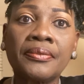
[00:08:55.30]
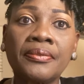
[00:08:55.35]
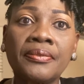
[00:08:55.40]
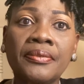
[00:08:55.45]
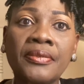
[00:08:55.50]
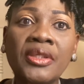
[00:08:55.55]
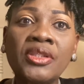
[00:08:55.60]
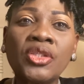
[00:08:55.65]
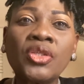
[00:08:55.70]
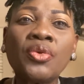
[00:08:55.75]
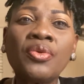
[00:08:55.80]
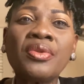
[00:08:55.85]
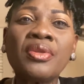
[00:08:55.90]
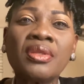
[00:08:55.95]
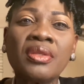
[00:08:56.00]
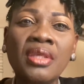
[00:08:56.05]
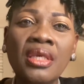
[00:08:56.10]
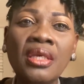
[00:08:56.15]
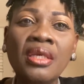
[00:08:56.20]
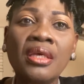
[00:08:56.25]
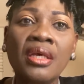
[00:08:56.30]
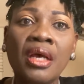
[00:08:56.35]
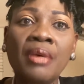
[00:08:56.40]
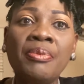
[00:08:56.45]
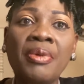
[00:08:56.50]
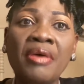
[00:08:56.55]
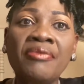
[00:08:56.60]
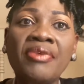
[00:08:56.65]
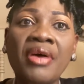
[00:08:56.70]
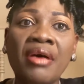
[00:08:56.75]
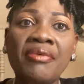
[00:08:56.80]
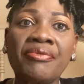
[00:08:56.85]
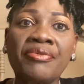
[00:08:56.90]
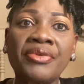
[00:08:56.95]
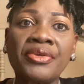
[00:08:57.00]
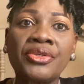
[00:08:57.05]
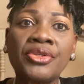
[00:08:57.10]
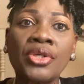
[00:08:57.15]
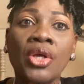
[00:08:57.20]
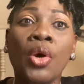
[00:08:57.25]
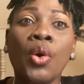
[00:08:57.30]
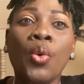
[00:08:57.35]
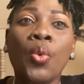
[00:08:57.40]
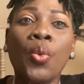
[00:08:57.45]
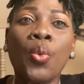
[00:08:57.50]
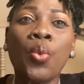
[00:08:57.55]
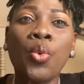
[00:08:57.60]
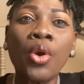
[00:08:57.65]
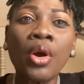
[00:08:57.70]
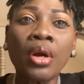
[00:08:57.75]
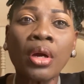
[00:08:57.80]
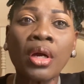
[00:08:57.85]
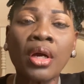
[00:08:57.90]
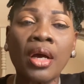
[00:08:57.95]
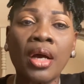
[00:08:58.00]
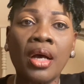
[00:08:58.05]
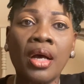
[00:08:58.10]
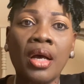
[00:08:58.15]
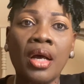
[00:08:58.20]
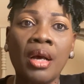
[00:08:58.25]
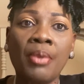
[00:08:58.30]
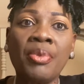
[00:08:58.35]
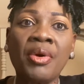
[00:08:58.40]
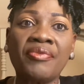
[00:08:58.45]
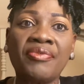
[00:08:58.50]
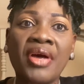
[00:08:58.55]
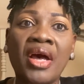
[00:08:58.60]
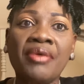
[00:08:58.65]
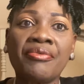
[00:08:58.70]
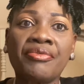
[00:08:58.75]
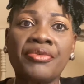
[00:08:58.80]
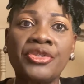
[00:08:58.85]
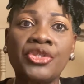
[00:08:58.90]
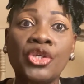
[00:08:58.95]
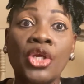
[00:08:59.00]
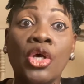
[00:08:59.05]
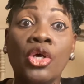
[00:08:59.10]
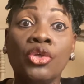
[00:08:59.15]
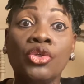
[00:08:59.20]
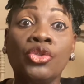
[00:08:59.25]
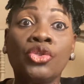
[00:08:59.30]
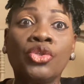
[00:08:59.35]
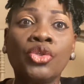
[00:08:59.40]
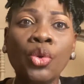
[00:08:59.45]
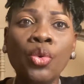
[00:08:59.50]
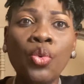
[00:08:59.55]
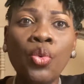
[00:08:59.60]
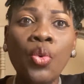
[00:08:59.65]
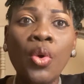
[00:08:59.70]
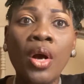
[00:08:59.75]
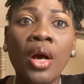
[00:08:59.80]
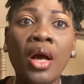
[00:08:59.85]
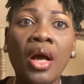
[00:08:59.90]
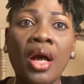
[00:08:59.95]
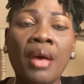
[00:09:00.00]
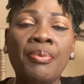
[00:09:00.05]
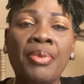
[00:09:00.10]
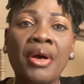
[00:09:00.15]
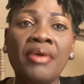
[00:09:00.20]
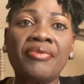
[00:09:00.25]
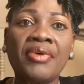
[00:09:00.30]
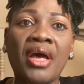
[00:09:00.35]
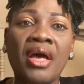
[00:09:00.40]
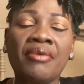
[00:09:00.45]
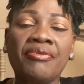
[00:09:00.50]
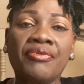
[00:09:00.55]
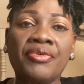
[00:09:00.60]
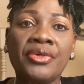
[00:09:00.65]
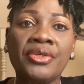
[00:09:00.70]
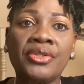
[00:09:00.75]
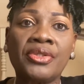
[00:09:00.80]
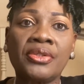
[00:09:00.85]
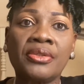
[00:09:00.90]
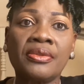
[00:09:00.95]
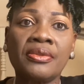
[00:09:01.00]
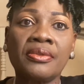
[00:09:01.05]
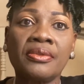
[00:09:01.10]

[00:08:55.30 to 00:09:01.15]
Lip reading: And so think above average, work above average, do above average.